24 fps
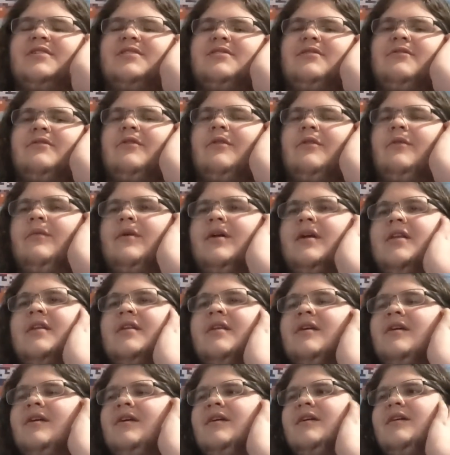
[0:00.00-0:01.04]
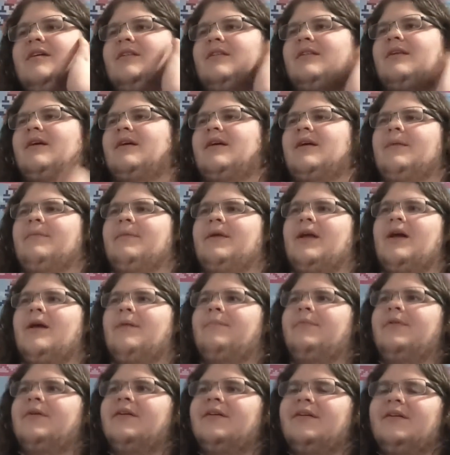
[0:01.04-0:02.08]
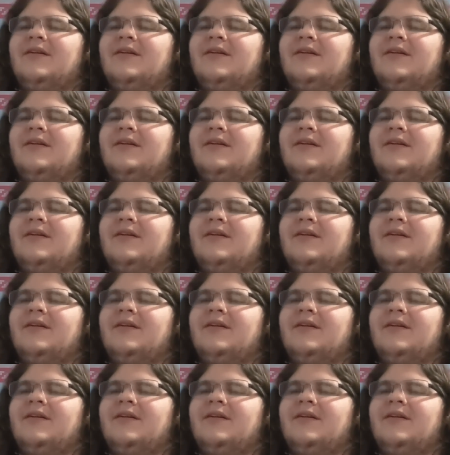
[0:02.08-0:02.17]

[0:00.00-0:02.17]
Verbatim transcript: I just don't know when. A lot coming up